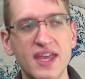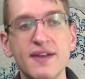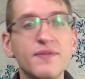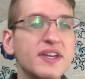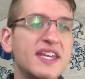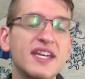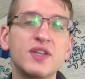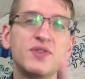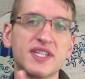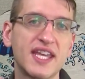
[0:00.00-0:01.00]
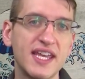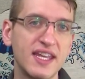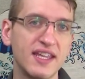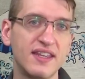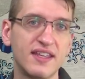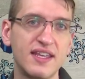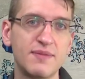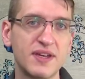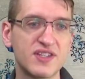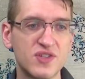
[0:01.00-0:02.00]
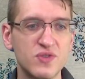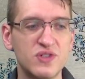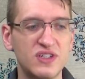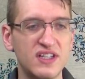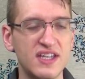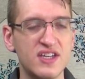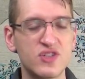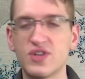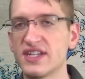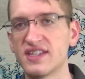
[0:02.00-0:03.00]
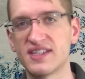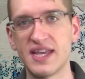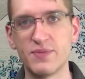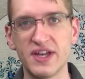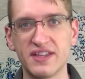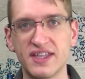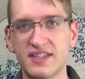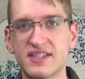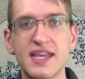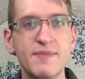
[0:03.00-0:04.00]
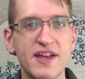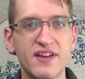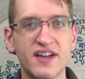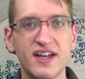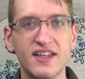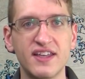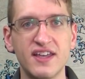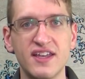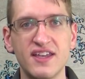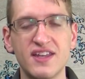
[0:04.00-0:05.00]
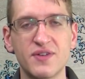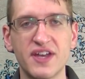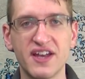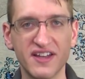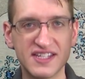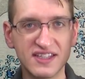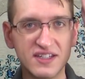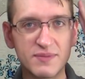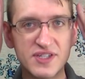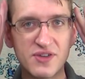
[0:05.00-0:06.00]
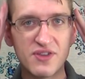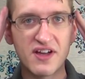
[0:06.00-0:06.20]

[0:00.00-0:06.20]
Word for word: every kid who skated in my school dressed the same way. They had the same haircut, you know, your hair gets a little bit too